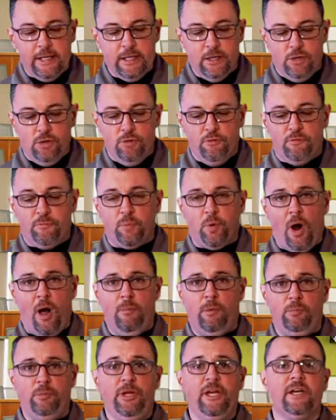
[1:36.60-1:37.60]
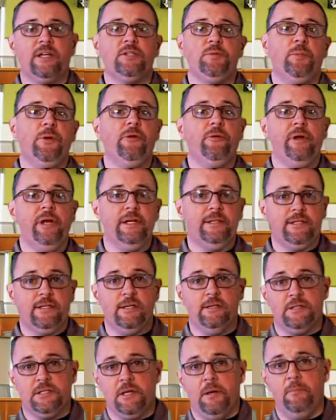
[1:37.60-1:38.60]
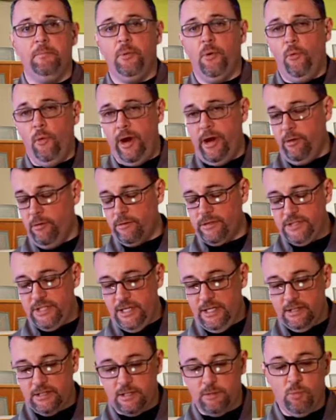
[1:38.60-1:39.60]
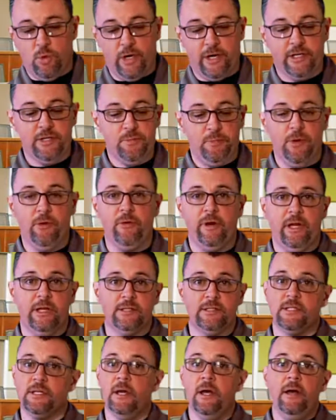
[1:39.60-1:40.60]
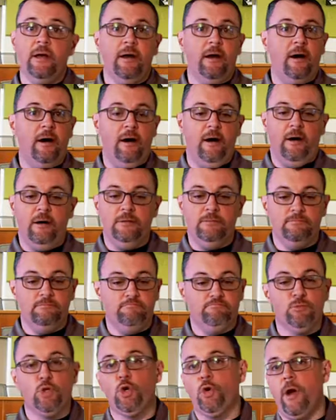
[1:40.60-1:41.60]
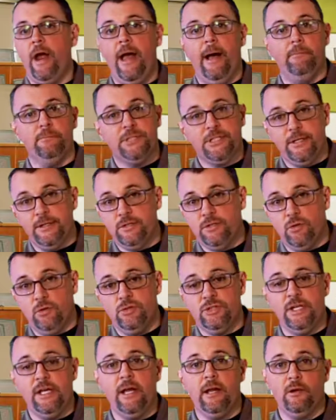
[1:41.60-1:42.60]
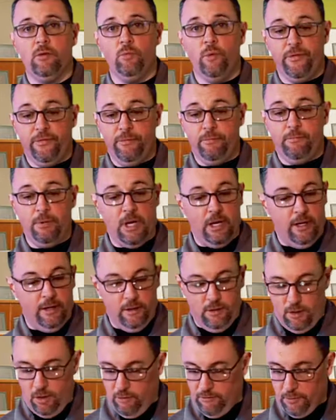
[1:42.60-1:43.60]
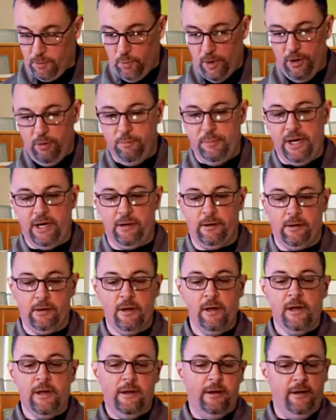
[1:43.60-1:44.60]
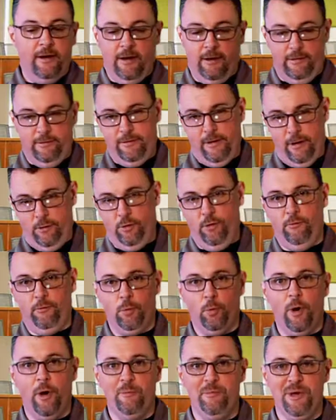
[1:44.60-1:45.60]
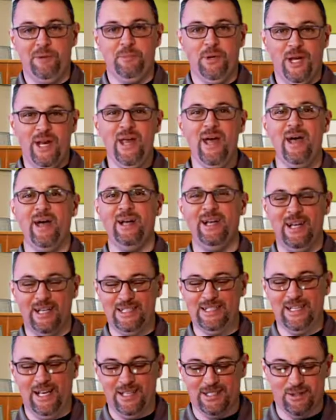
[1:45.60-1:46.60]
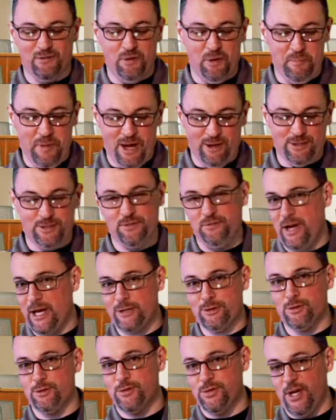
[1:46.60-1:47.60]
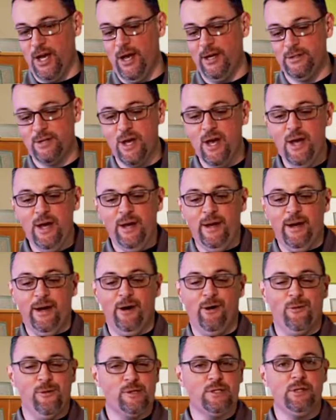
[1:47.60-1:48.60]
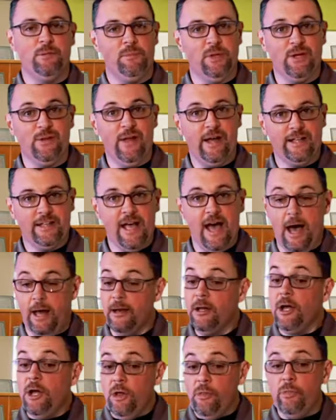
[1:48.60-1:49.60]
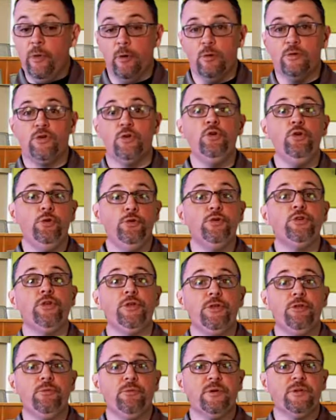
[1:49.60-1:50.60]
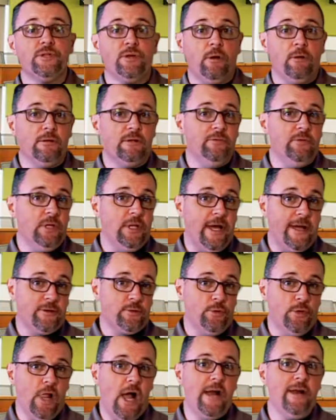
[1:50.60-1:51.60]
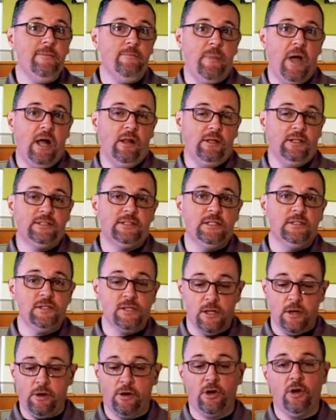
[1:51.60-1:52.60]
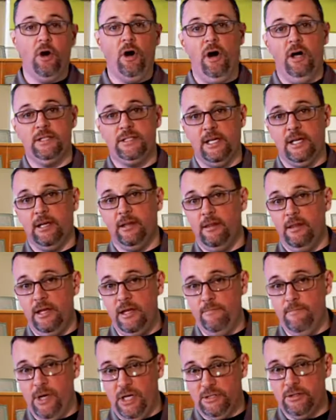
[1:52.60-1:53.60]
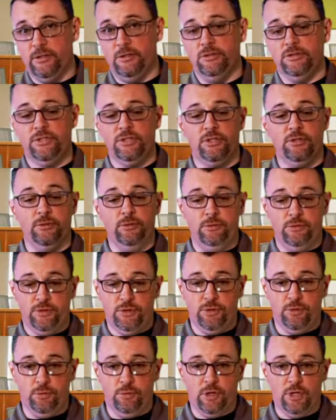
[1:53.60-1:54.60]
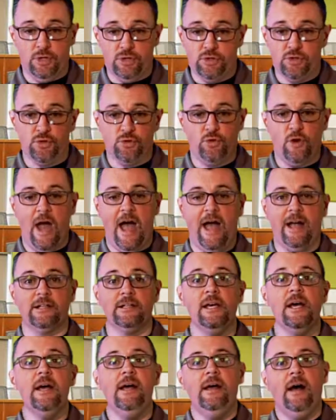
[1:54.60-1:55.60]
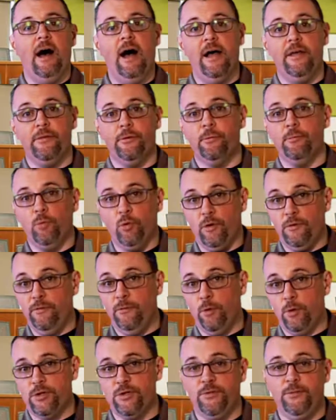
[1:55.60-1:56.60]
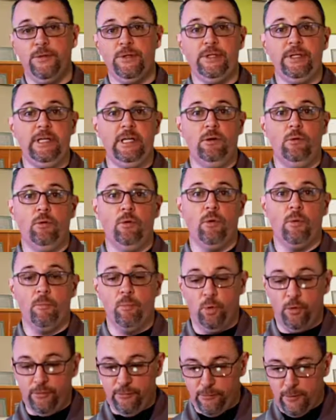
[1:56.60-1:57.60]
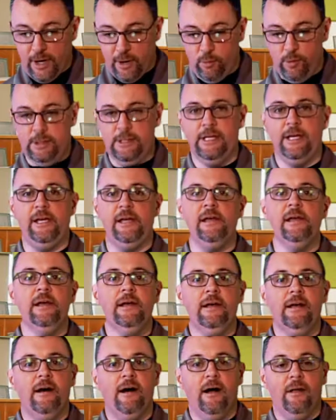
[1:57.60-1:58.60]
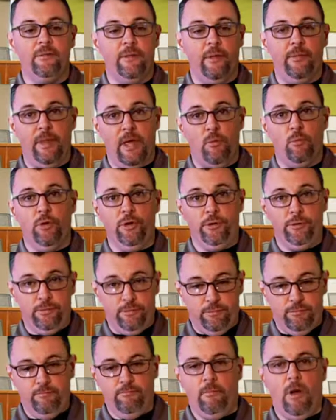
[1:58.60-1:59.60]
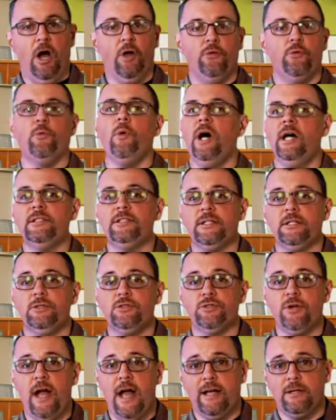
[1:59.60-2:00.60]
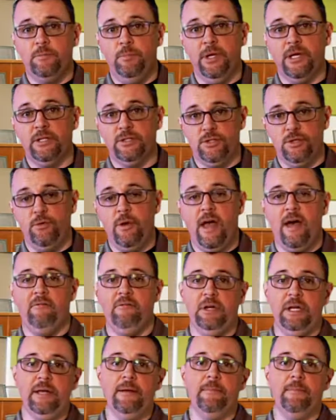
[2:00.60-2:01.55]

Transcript: You've probably experienced at some point or seen someone experience cramps associated with not overwhelming, but excessive amounts of exercise or something like that. Those are usually the result of electrolyte imbalances that are causing the muscles to contract either more forcefully or more frequently than they would otherwise contract because you have an